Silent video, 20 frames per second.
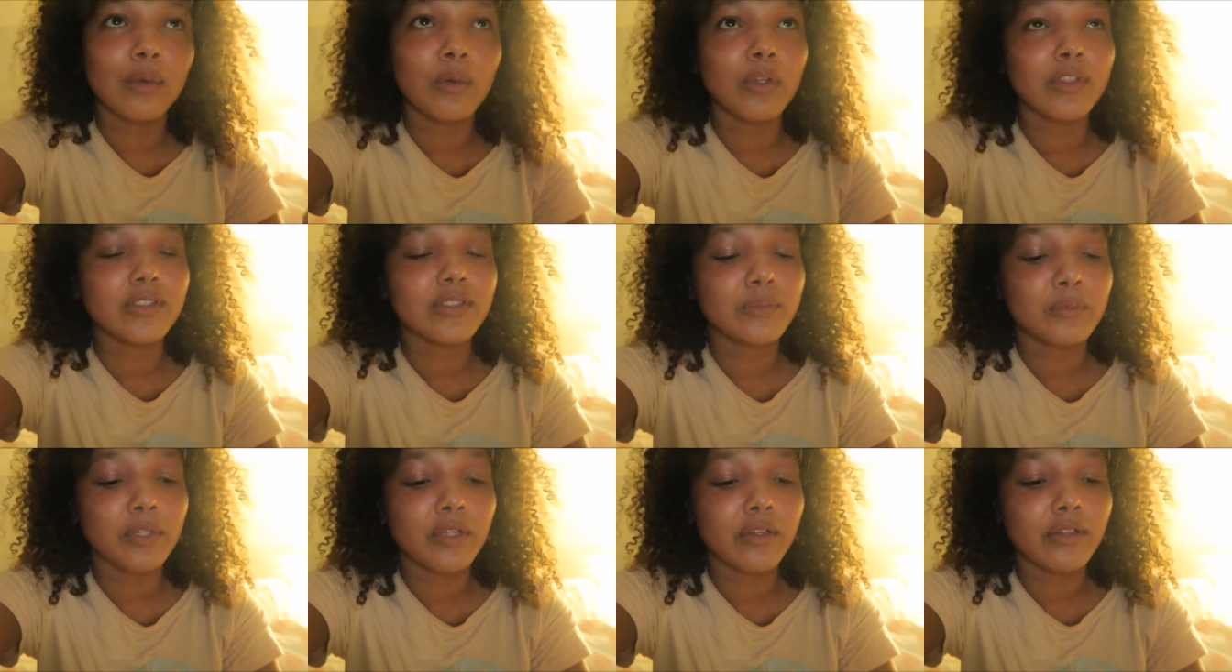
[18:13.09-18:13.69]
it
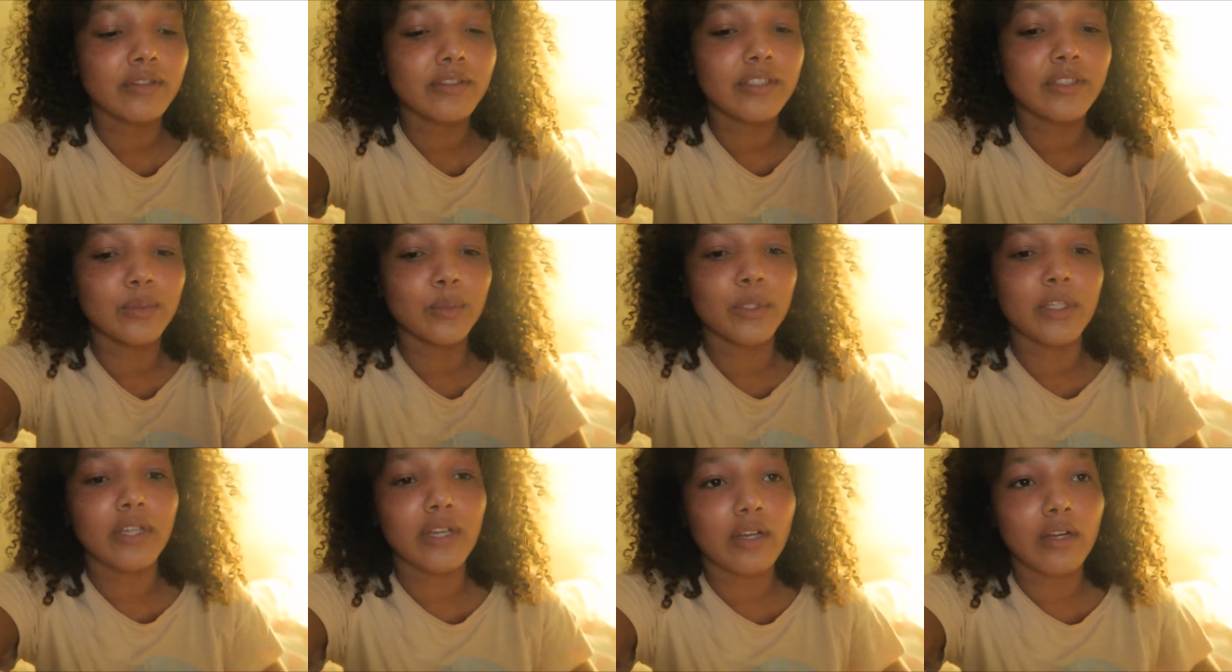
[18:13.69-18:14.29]
wasn't because this
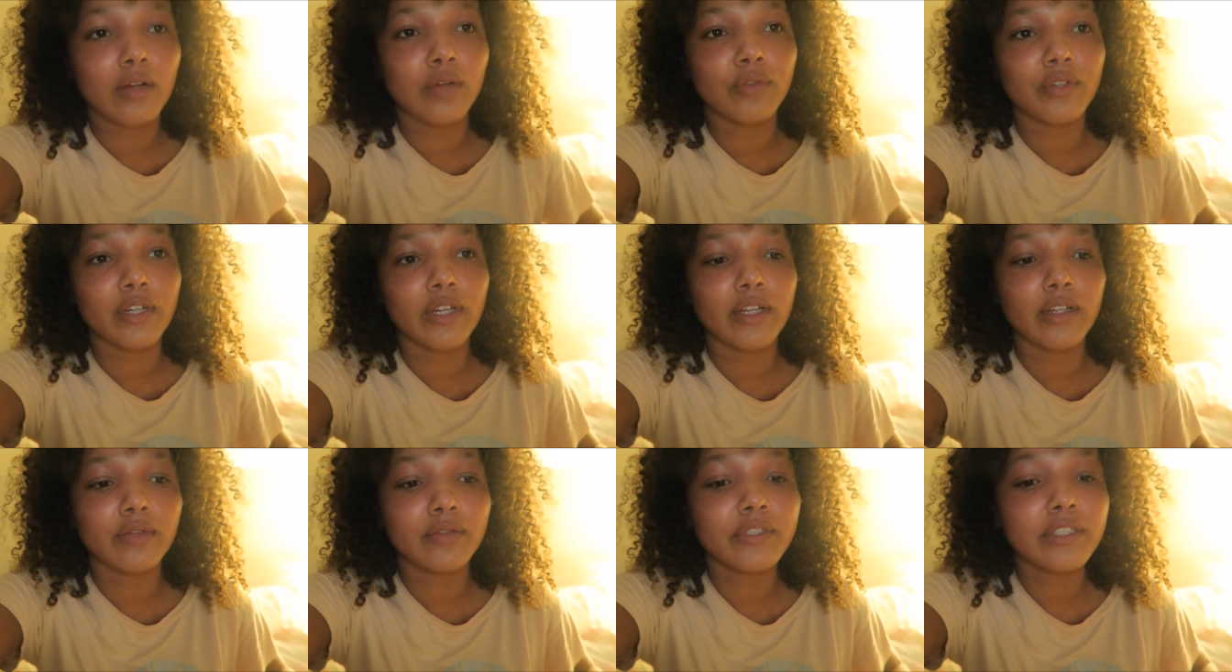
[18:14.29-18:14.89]
week I already
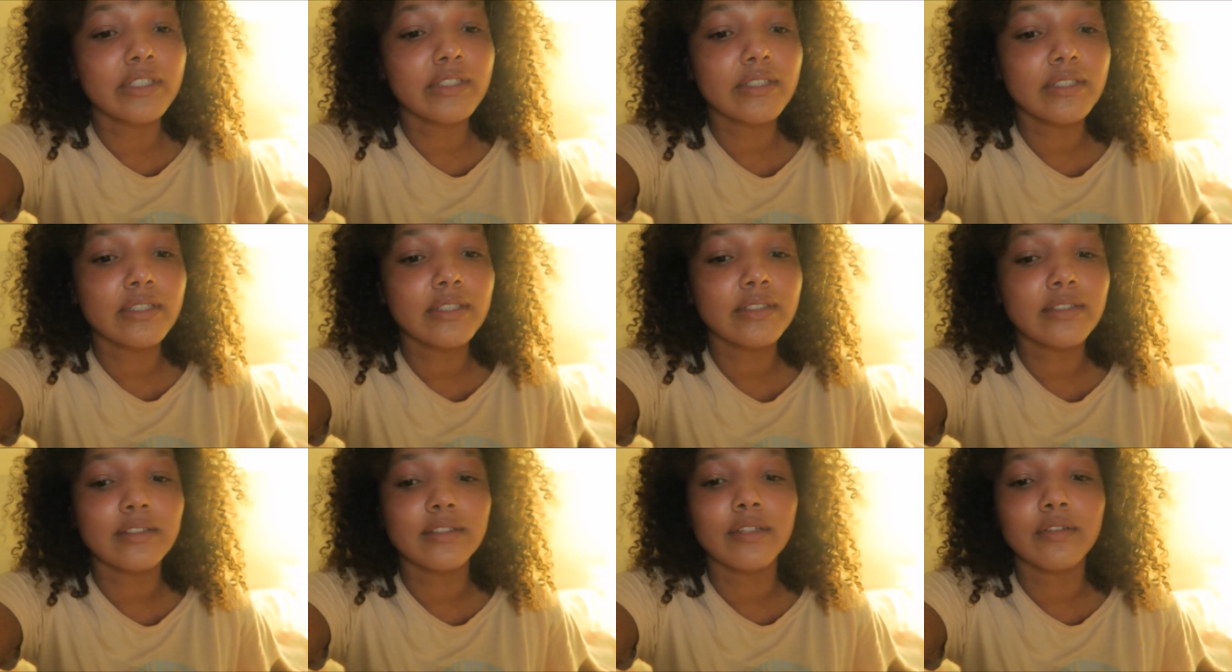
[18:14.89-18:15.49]
had
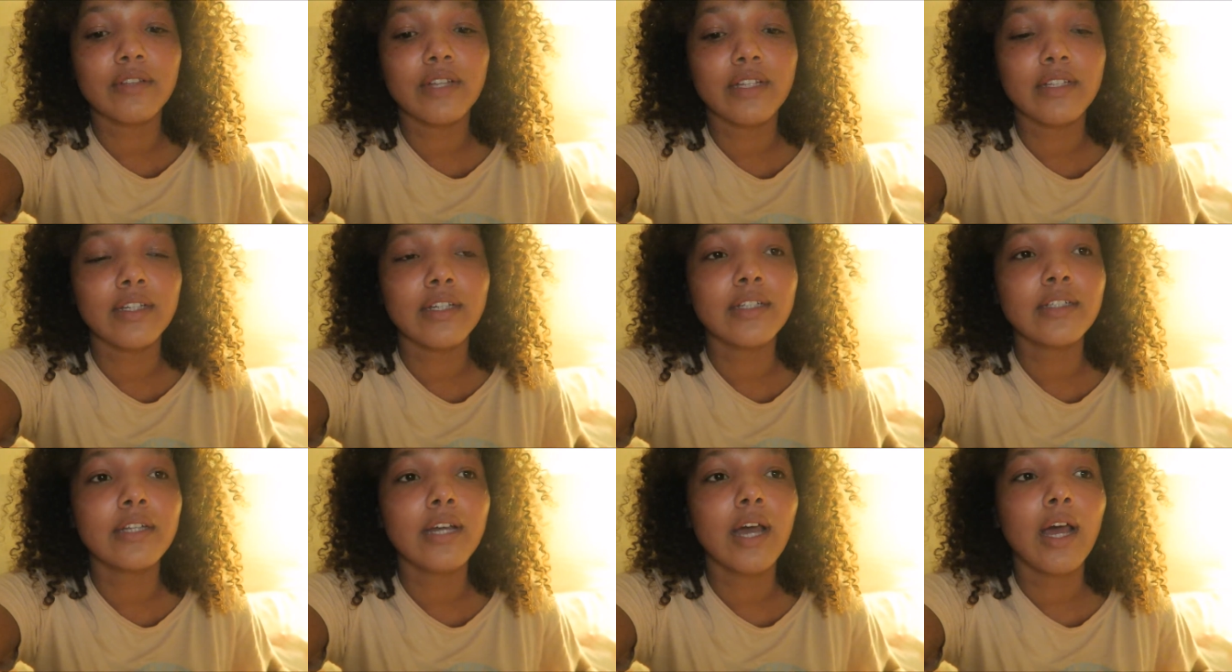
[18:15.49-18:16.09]
resets and stuff like
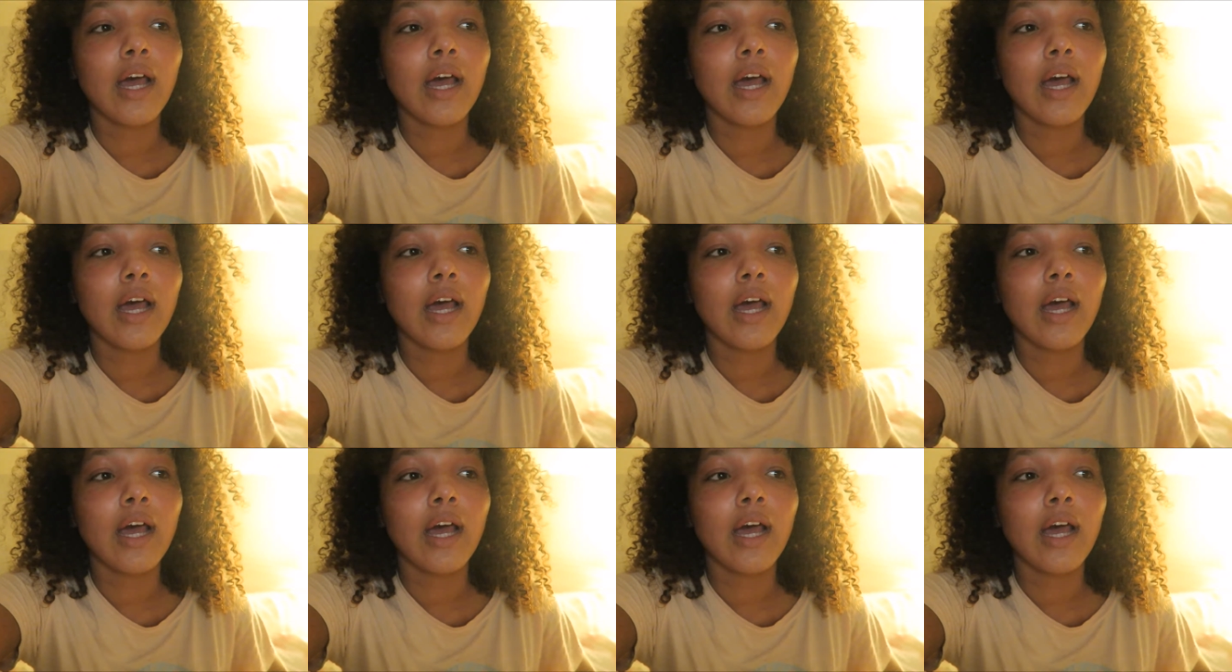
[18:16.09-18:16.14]
that.